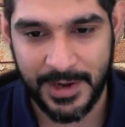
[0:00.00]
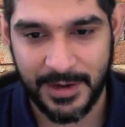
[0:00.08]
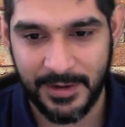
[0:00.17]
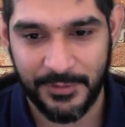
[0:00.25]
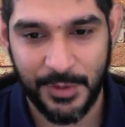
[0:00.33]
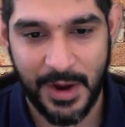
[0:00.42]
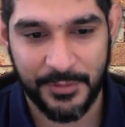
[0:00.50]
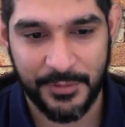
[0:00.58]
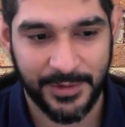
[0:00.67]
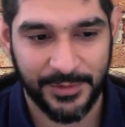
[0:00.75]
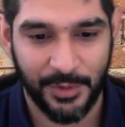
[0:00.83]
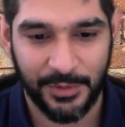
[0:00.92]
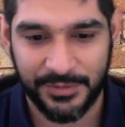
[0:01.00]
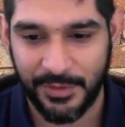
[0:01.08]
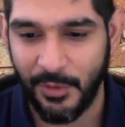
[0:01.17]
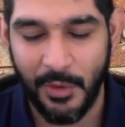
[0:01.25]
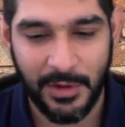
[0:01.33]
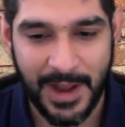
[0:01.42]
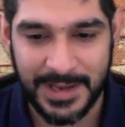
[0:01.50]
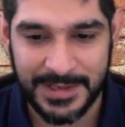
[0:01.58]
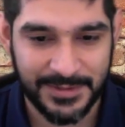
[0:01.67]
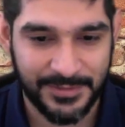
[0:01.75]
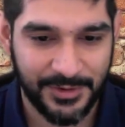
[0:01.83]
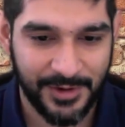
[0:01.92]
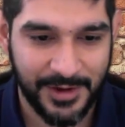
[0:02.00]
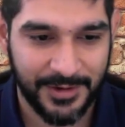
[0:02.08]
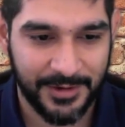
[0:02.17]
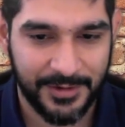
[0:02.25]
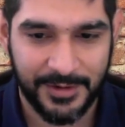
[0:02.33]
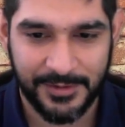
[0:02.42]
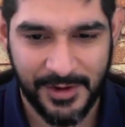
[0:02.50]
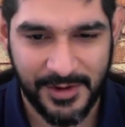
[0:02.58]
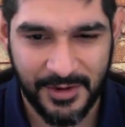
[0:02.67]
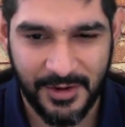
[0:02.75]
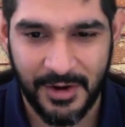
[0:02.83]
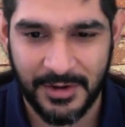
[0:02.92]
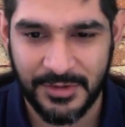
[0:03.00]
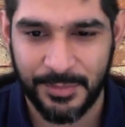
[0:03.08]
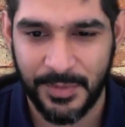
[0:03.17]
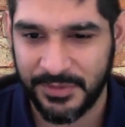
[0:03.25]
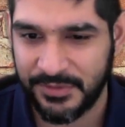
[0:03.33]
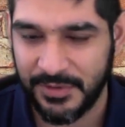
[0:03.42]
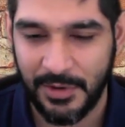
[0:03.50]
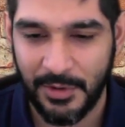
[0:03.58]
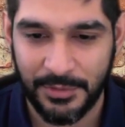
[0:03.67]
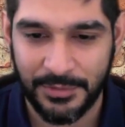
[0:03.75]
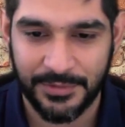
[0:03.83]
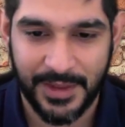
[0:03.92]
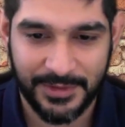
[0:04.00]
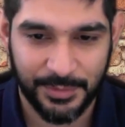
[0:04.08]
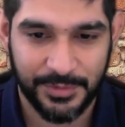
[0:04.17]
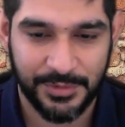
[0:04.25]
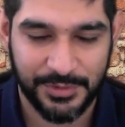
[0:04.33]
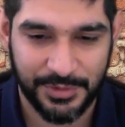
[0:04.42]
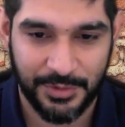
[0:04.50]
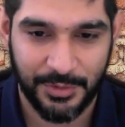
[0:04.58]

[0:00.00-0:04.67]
And if you have to exhaust all lines of credit cards, personal loans, that's what you should